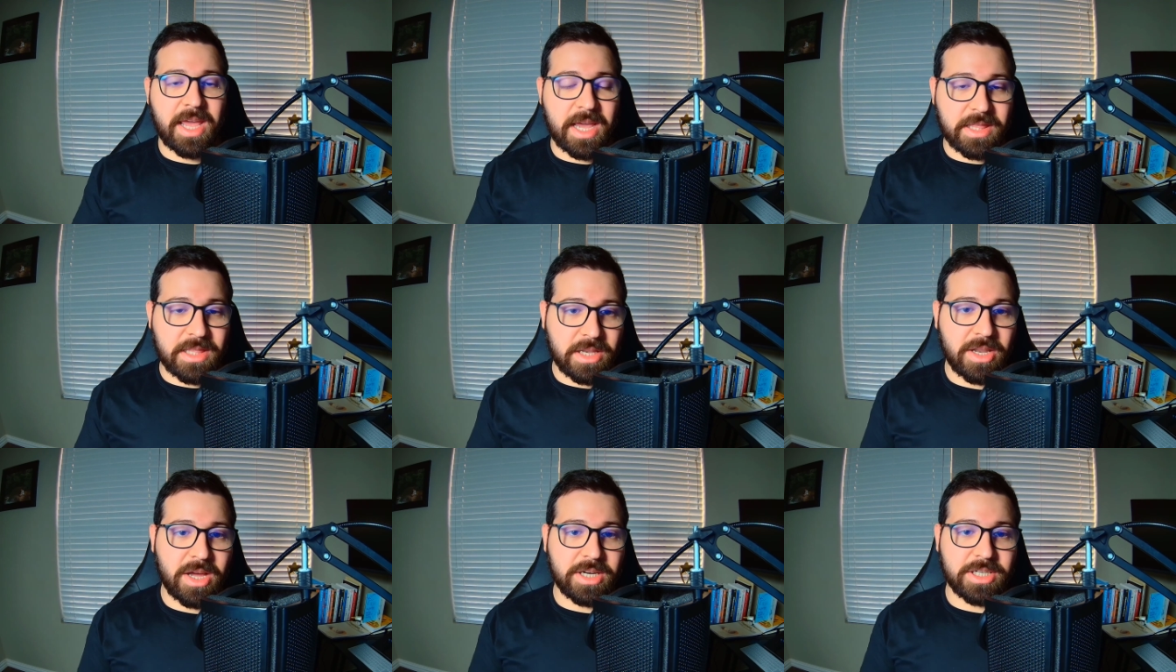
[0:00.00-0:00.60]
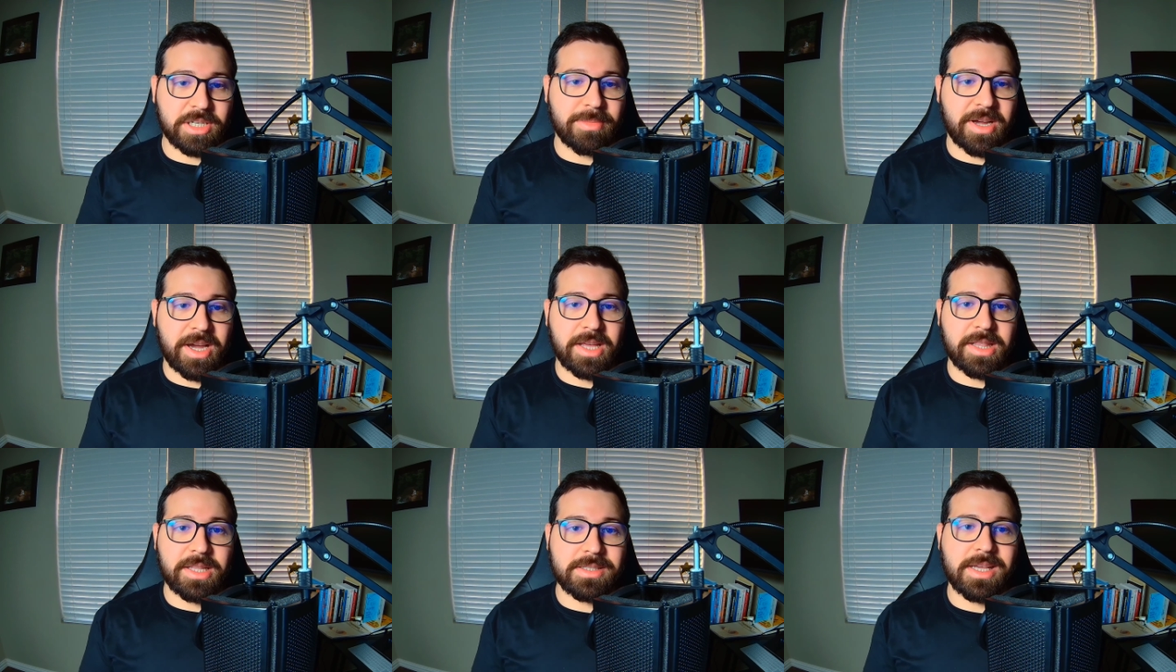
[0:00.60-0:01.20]
and the logic
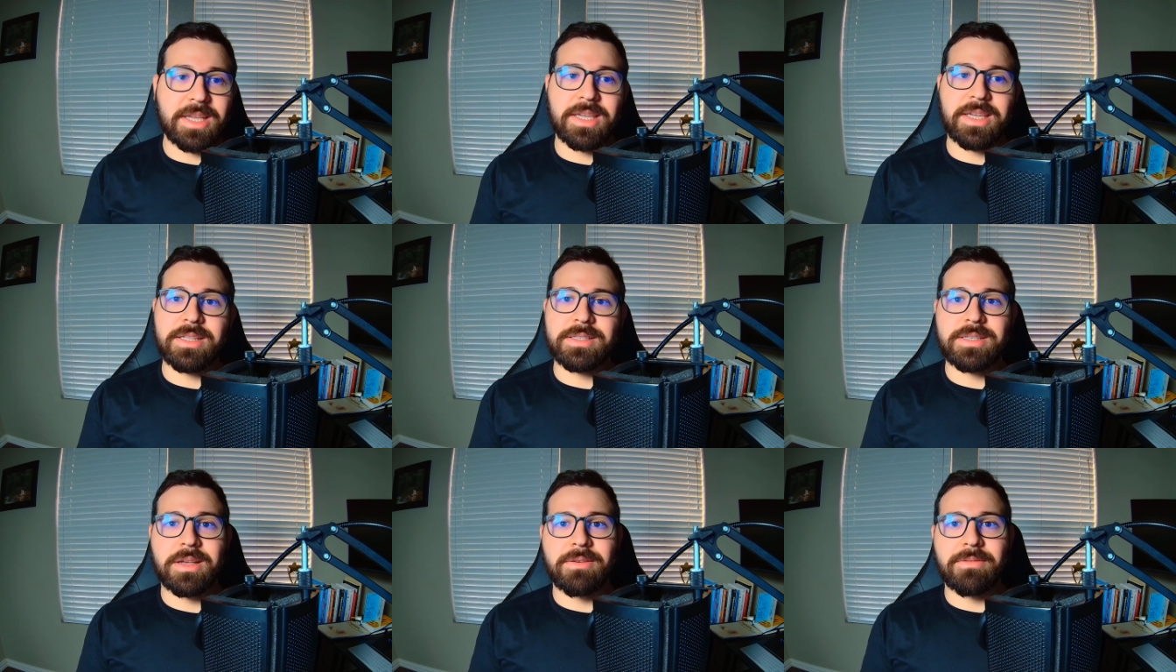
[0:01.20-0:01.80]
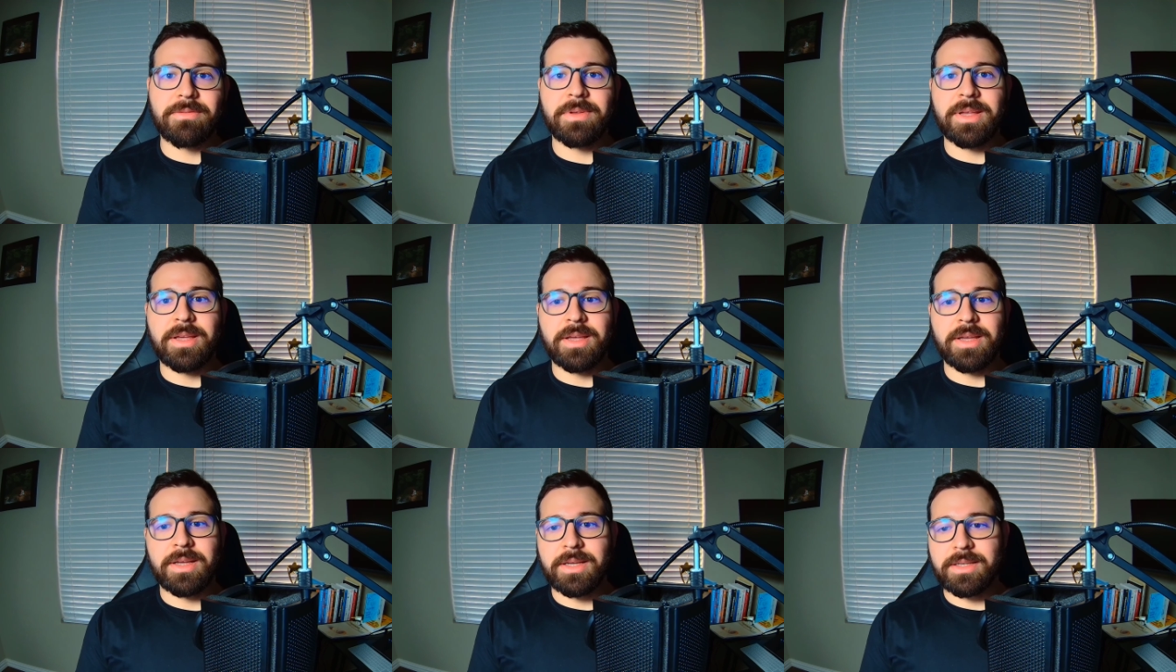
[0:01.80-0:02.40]
behind the Sankey itself.
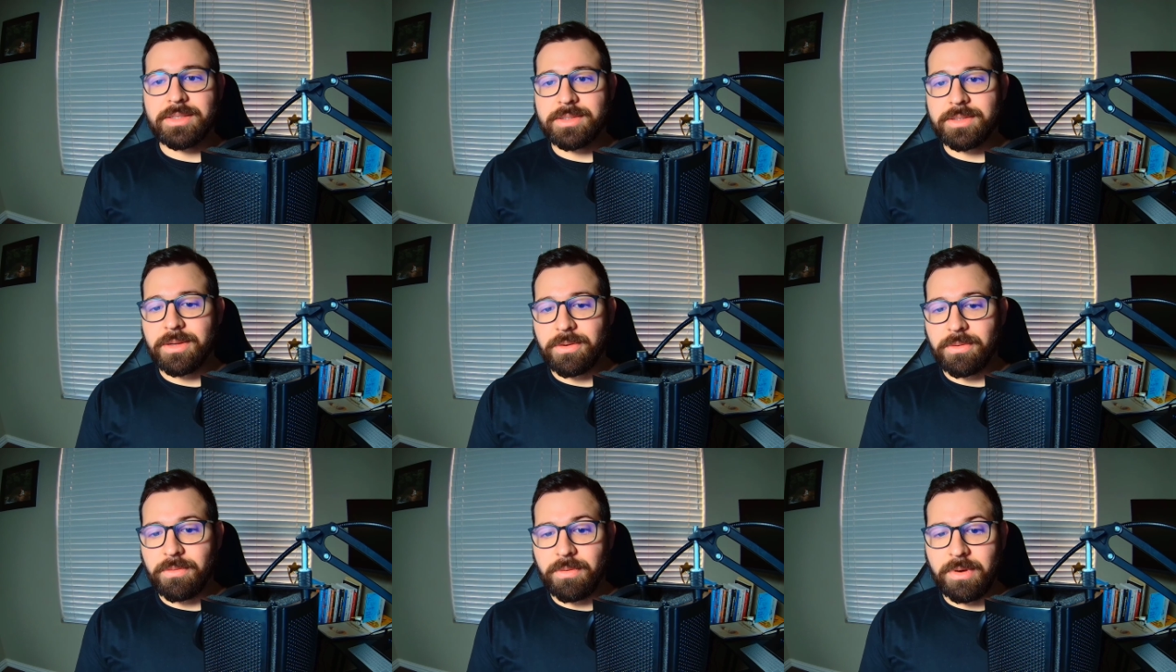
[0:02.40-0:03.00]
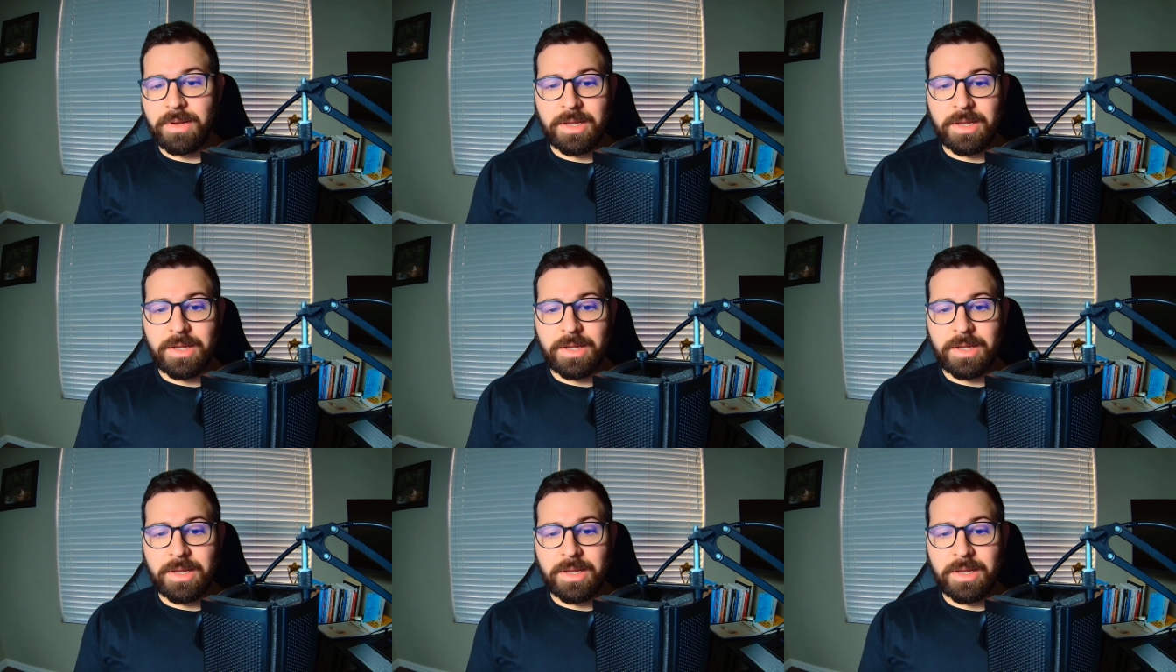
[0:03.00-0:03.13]
So